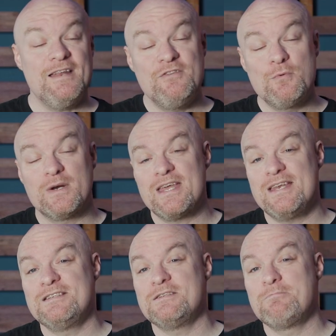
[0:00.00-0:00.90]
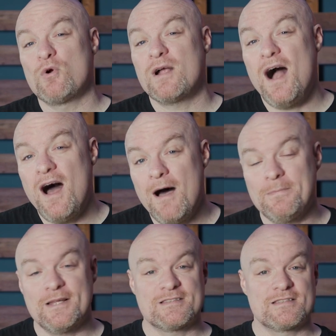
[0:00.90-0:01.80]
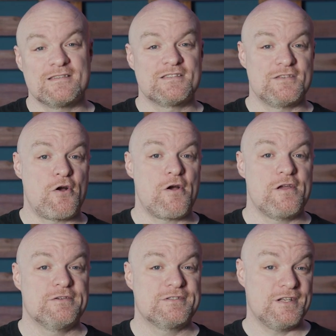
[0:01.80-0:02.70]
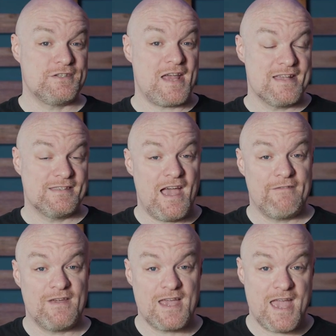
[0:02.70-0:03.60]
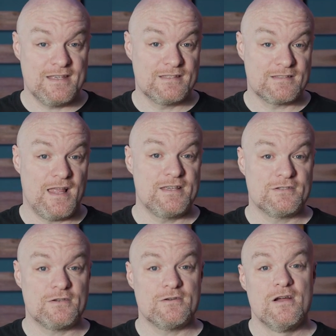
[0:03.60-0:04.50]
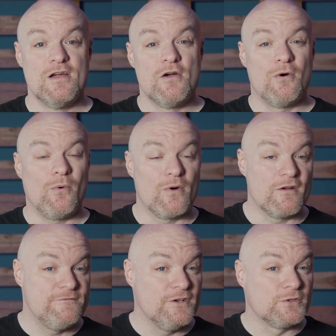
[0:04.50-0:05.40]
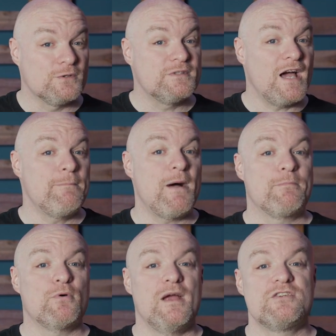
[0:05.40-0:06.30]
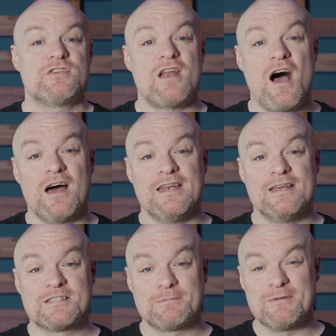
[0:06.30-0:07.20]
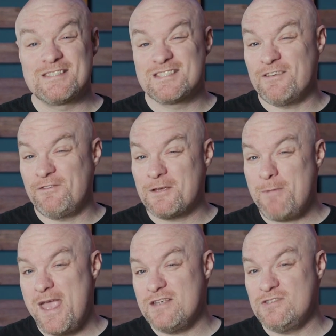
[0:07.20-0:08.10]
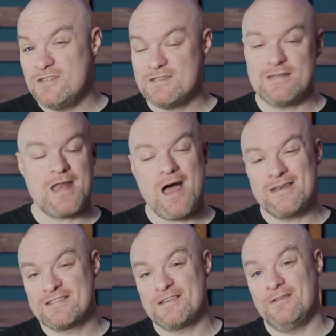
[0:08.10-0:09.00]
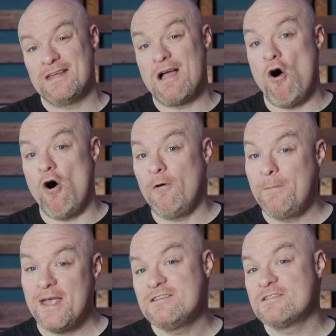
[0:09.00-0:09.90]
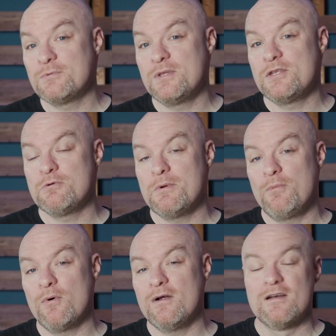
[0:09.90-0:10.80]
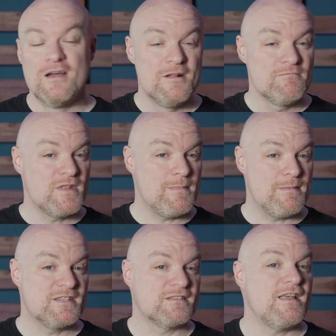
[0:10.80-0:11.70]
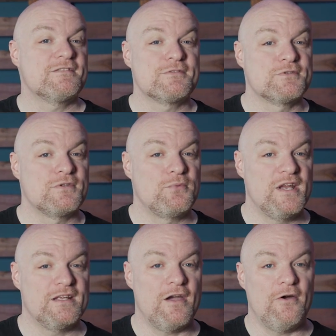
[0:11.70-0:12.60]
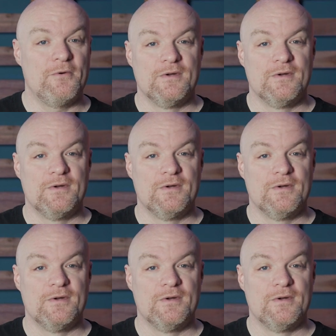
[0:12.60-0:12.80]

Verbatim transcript: And if you wanna get into more complex scenarios, such as having a slicer or filter type operation on specific pages and not necessarily all pages within your report, then maybe slicers are the way to go.